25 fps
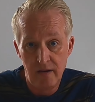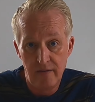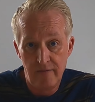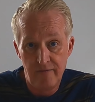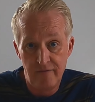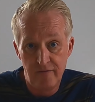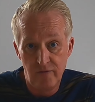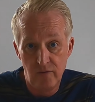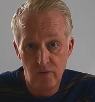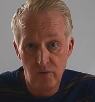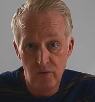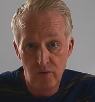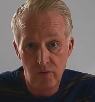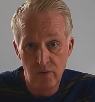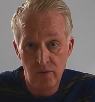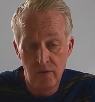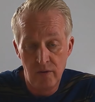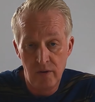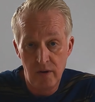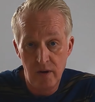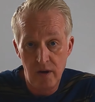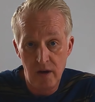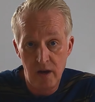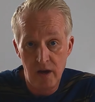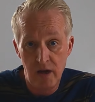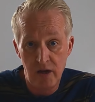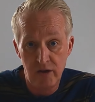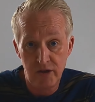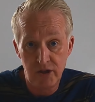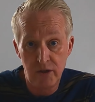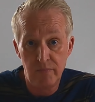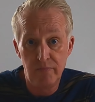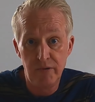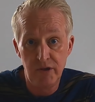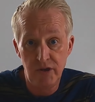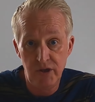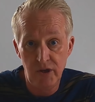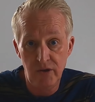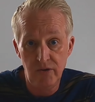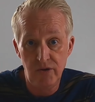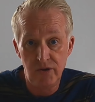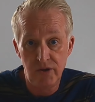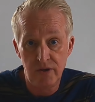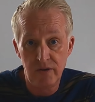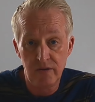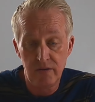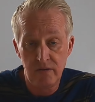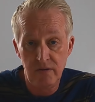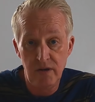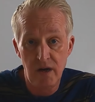for uh, to
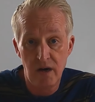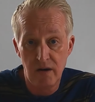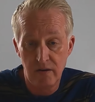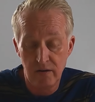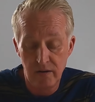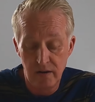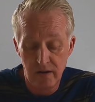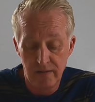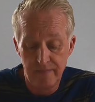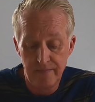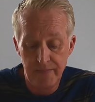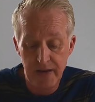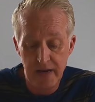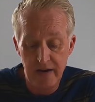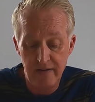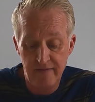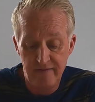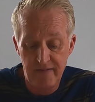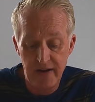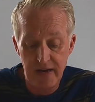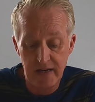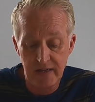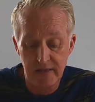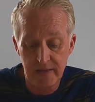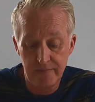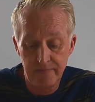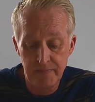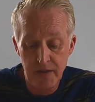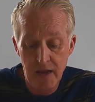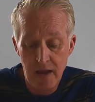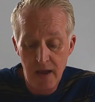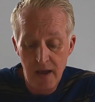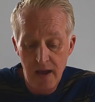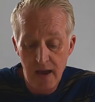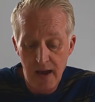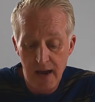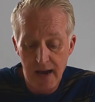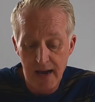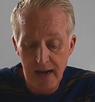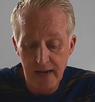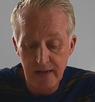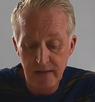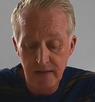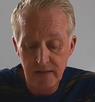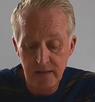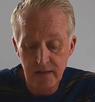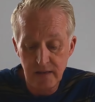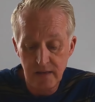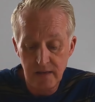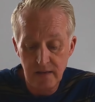produce young, in effect.
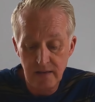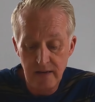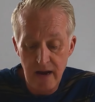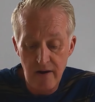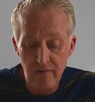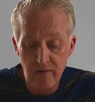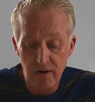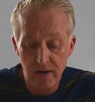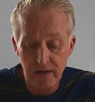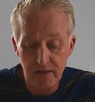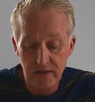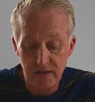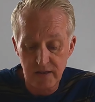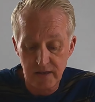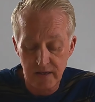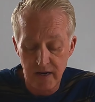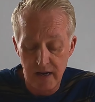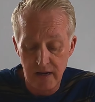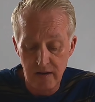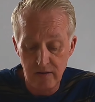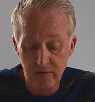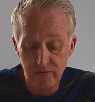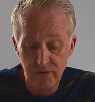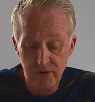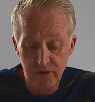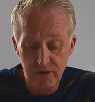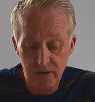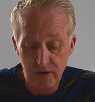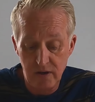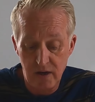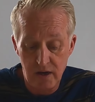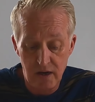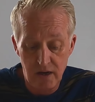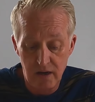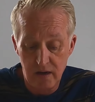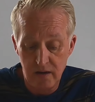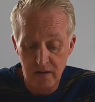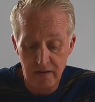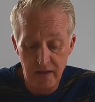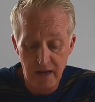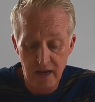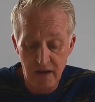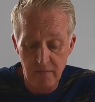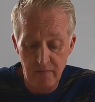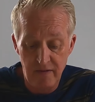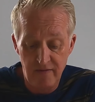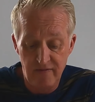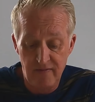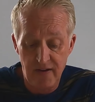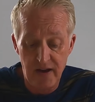And nerite snails, uh, they
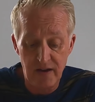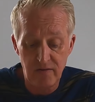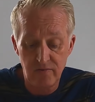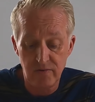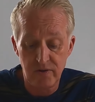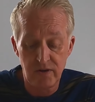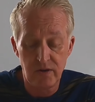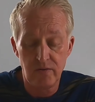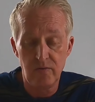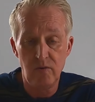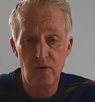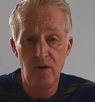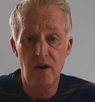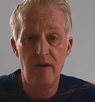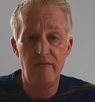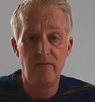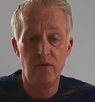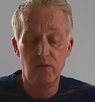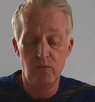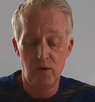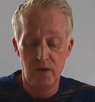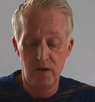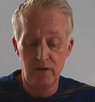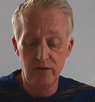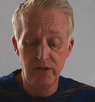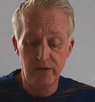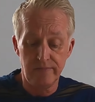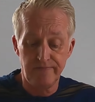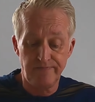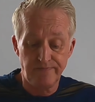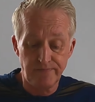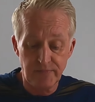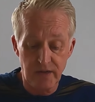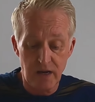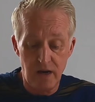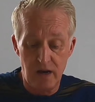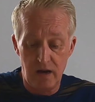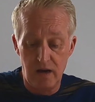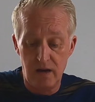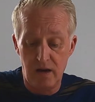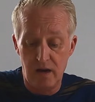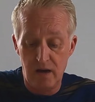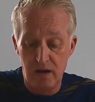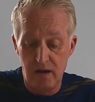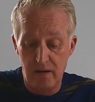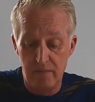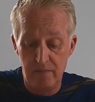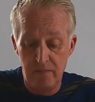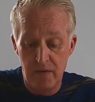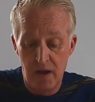can be found all over the world,
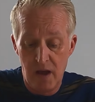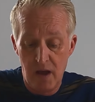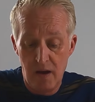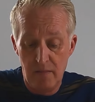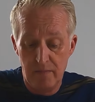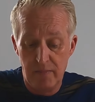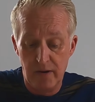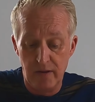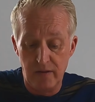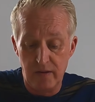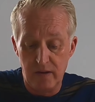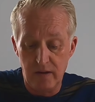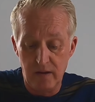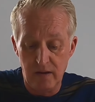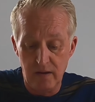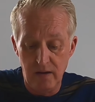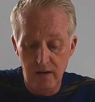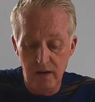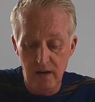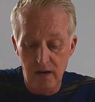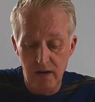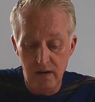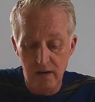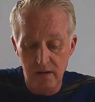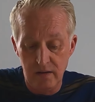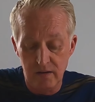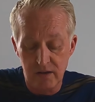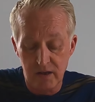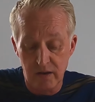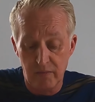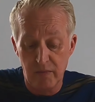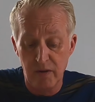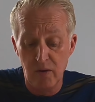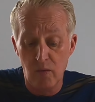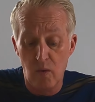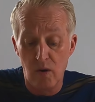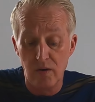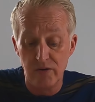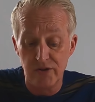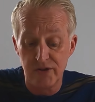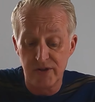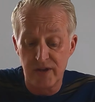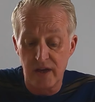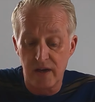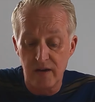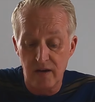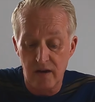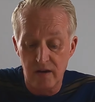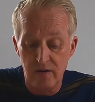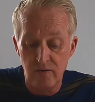um, but some of the ones
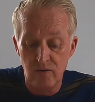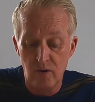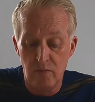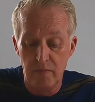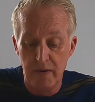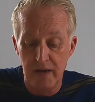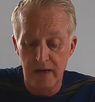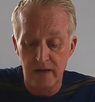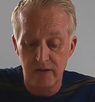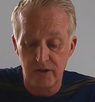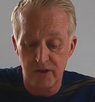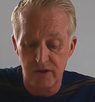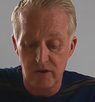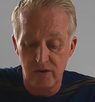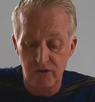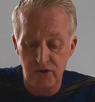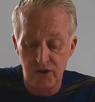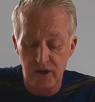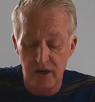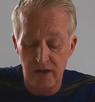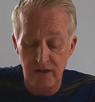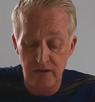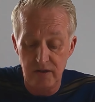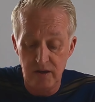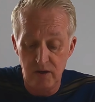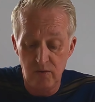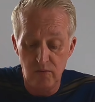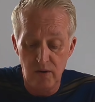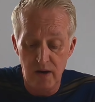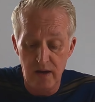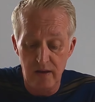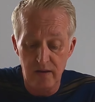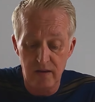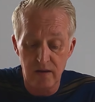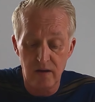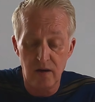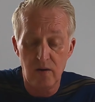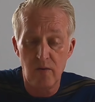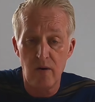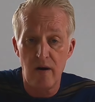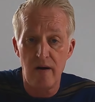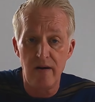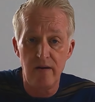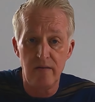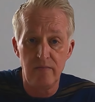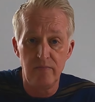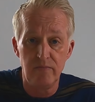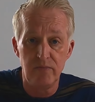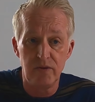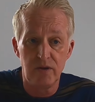that normally are associated with
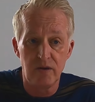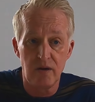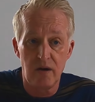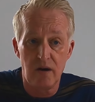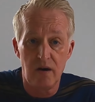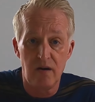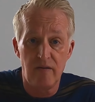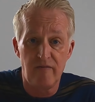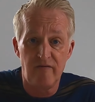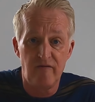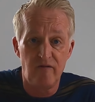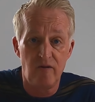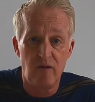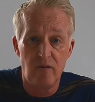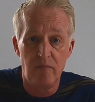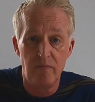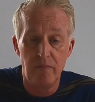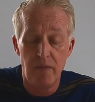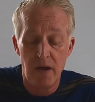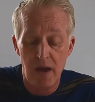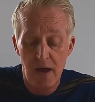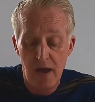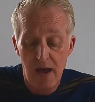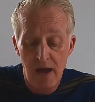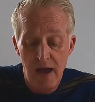aquariums are from